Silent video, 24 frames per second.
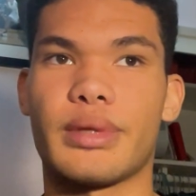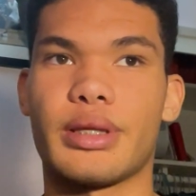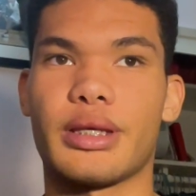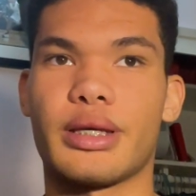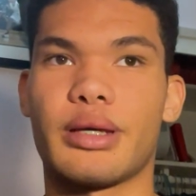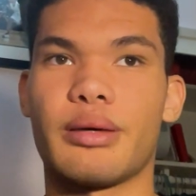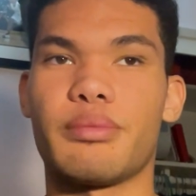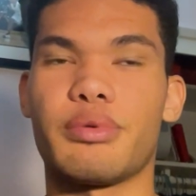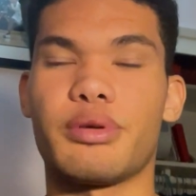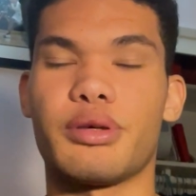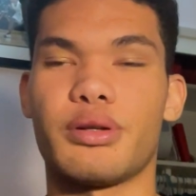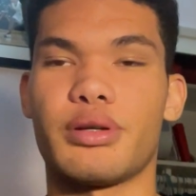
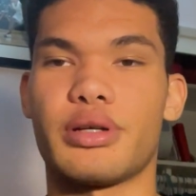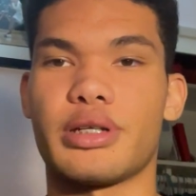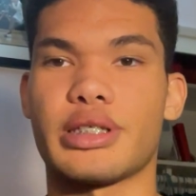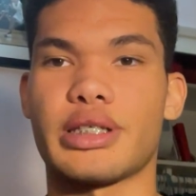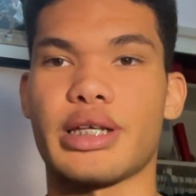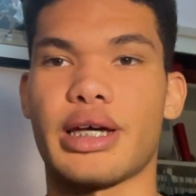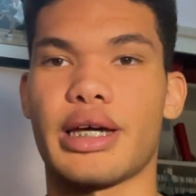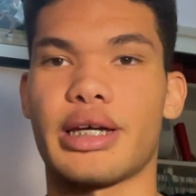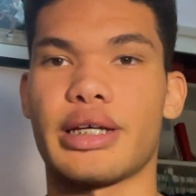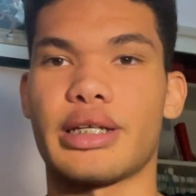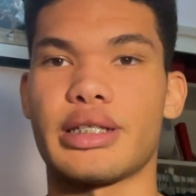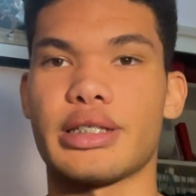computer
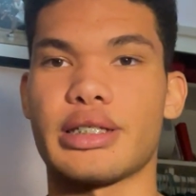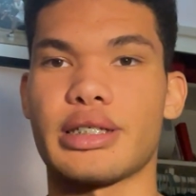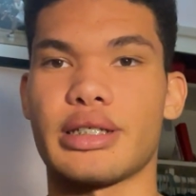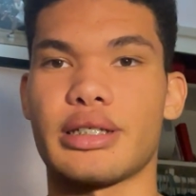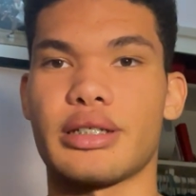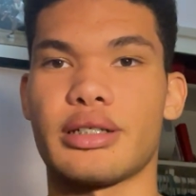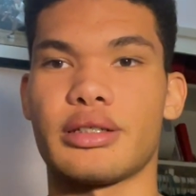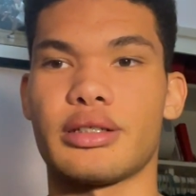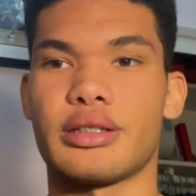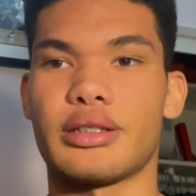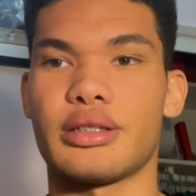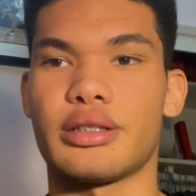science
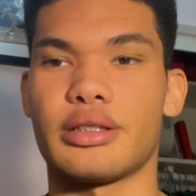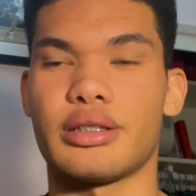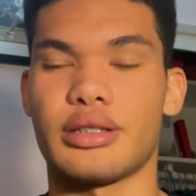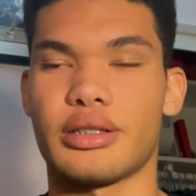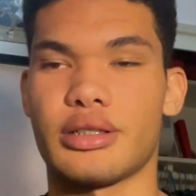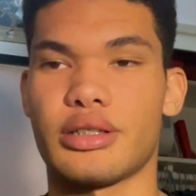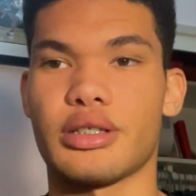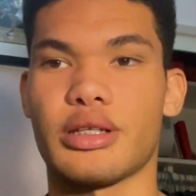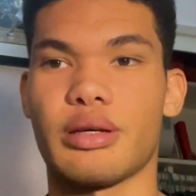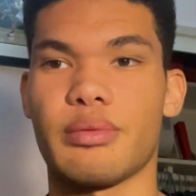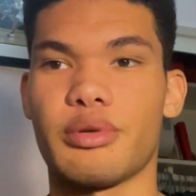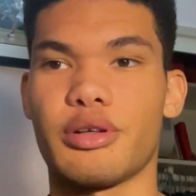and
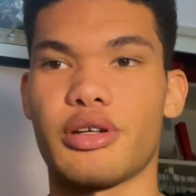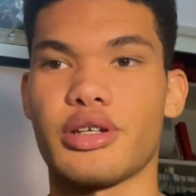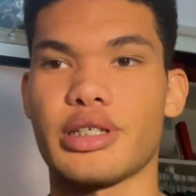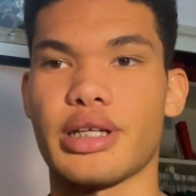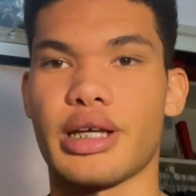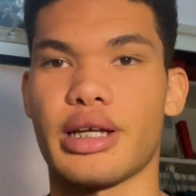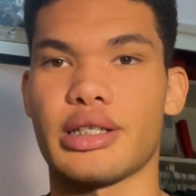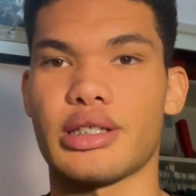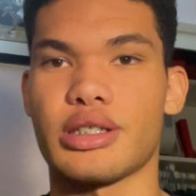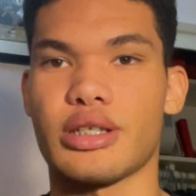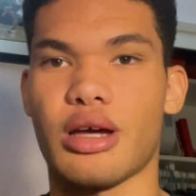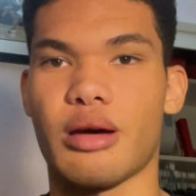computer
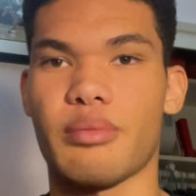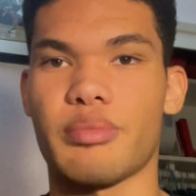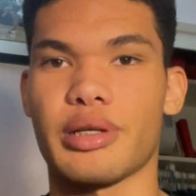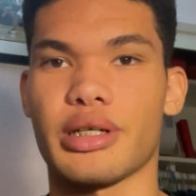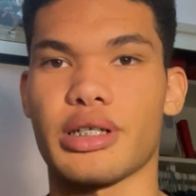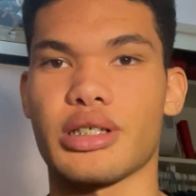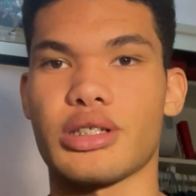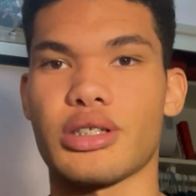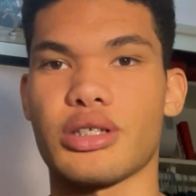science topics.